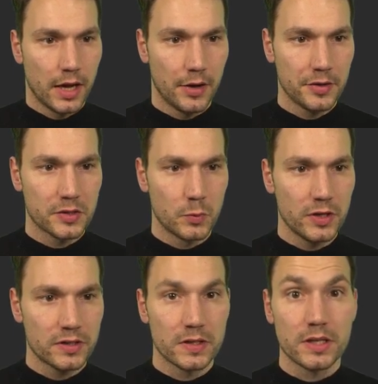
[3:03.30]
How this
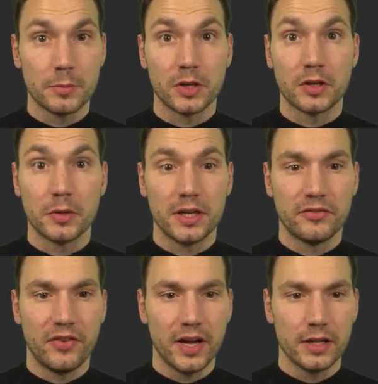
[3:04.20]
works is I'm going to create a
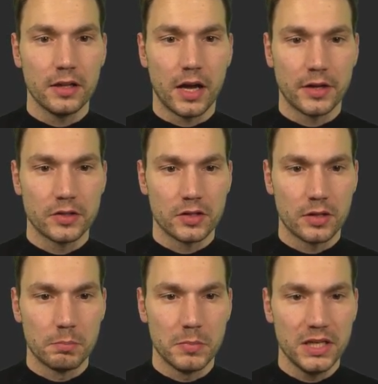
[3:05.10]
file
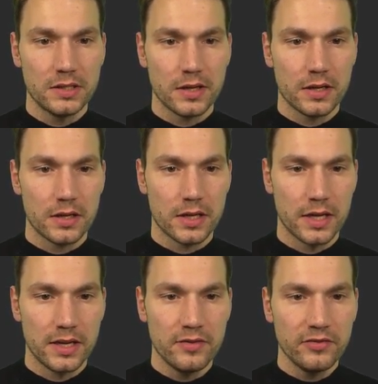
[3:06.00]
under meter
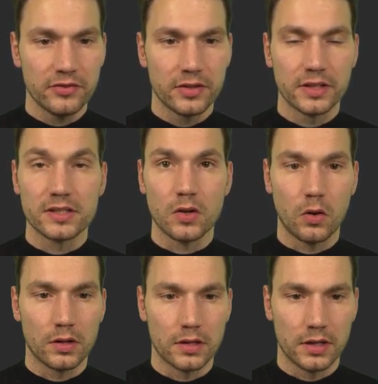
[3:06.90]
inf, that's
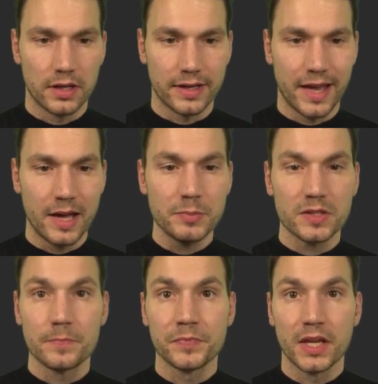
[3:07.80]
all uh,
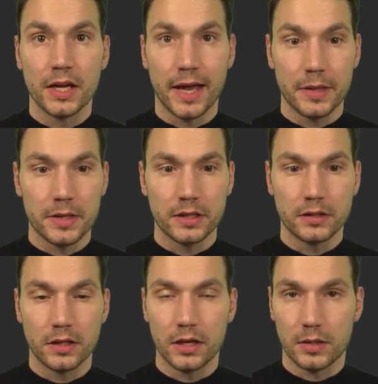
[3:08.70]
caps, and
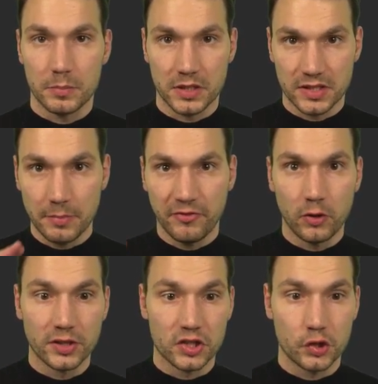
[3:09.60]
then um, a
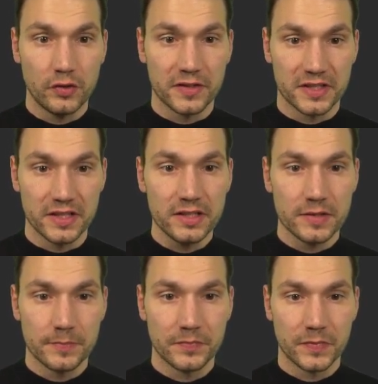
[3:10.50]
subfolder
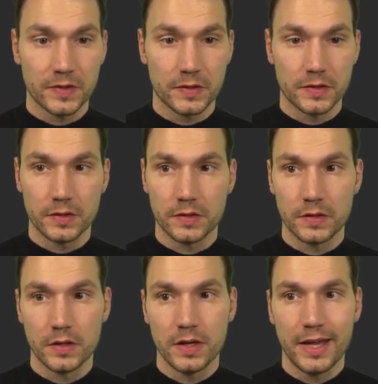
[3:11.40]
services,
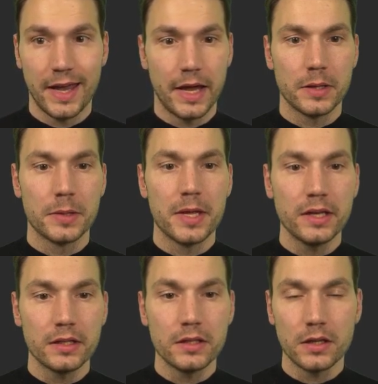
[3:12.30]
and
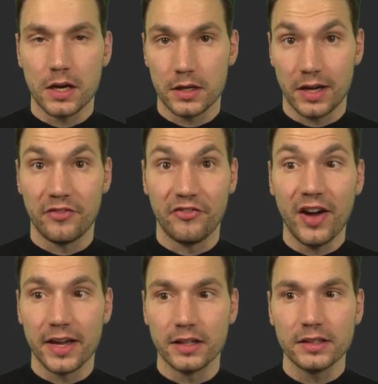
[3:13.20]
then a
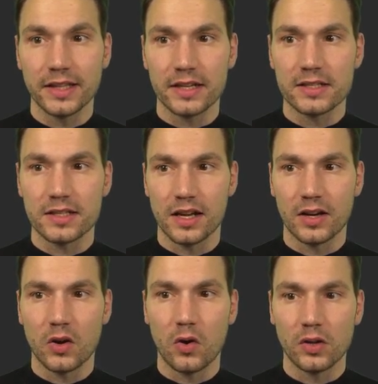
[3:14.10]
file that is
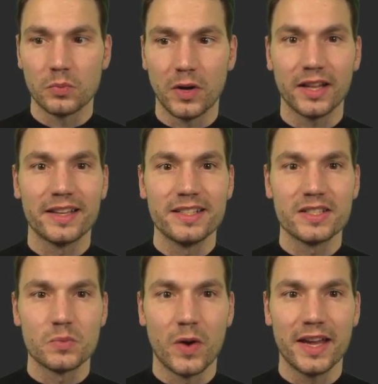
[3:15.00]
uh, called, well, in
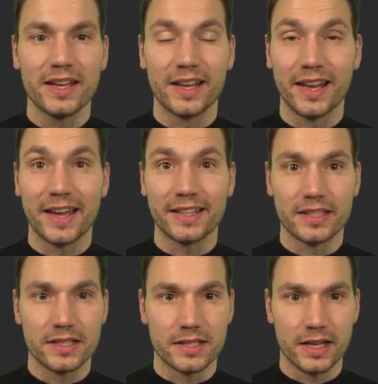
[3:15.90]
this way, like
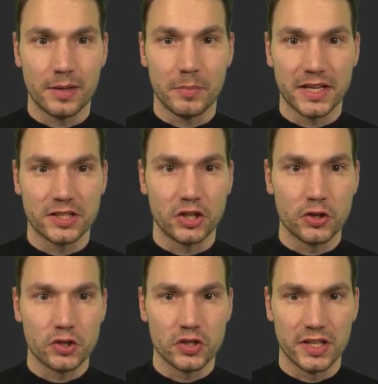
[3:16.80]
this um,
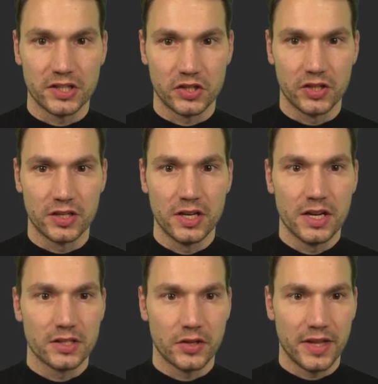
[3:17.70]
execution listener.
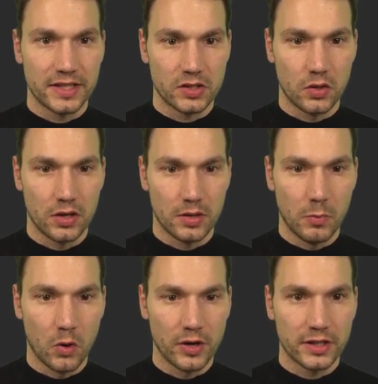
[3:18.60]
So that's
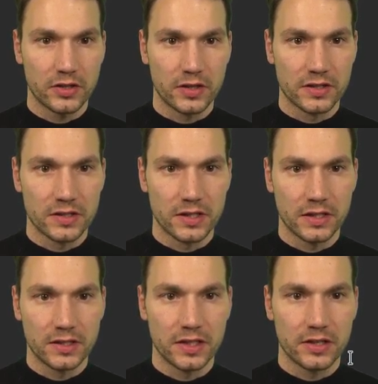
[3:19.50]
um, org, you can
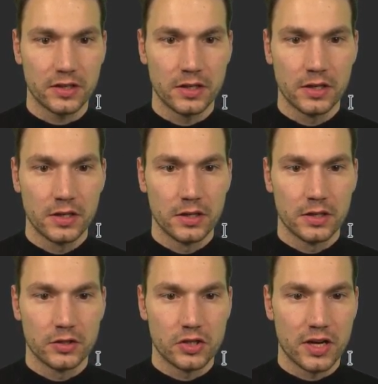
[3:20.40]
see it here,
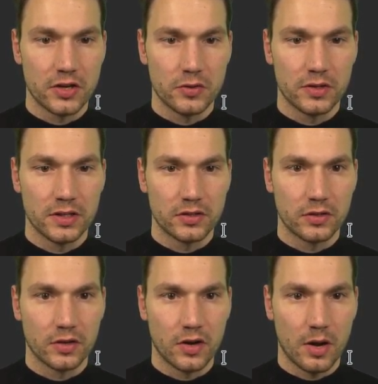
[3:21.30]
JUnit, you
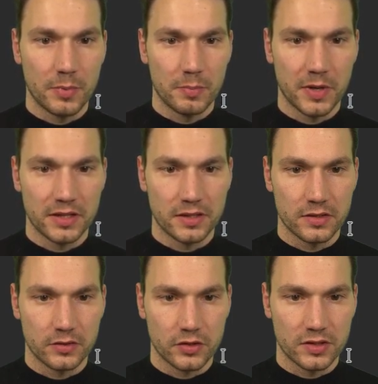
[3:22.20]
can copy and paste
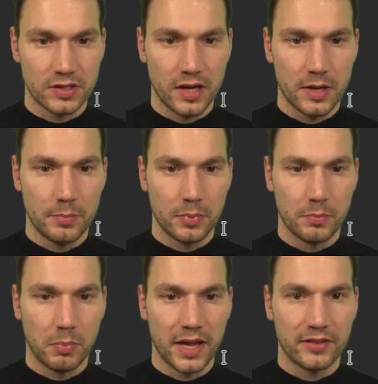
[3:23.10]
this or just type
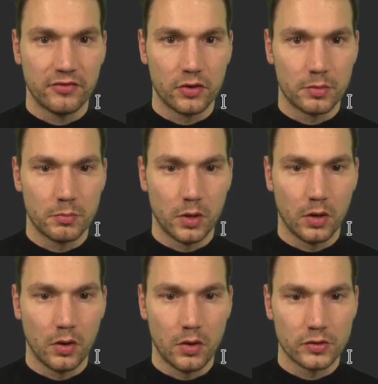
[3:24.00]
platform
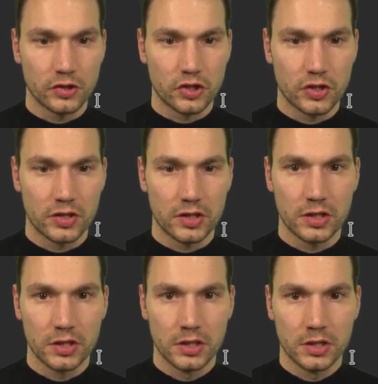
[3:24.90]

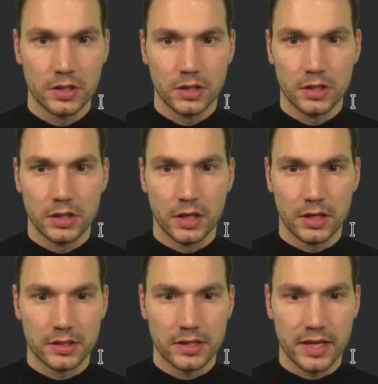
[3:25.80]
launcher
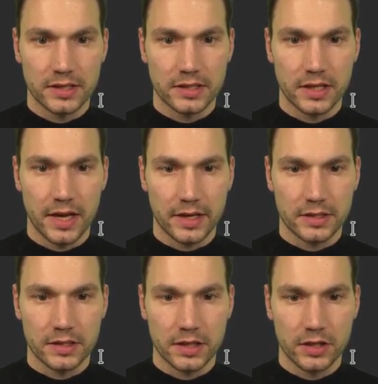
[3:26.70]
uh, test
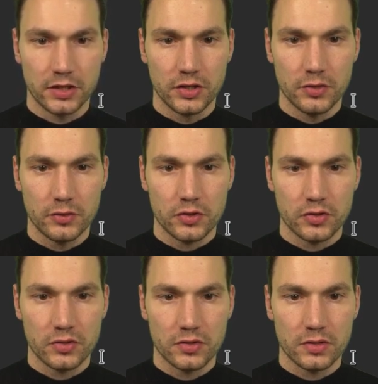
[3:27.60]

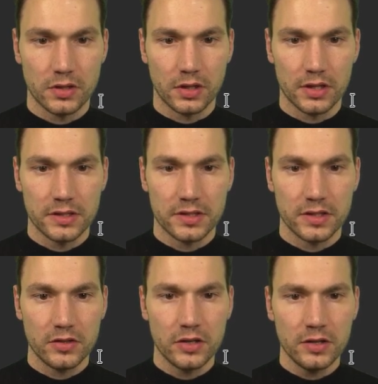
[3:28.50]
execution
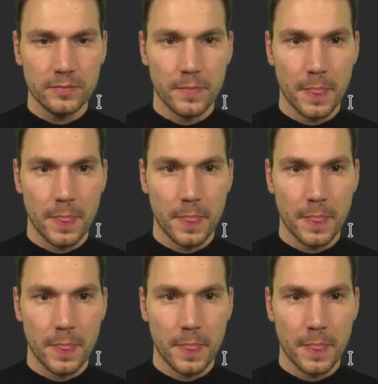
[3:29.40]
listener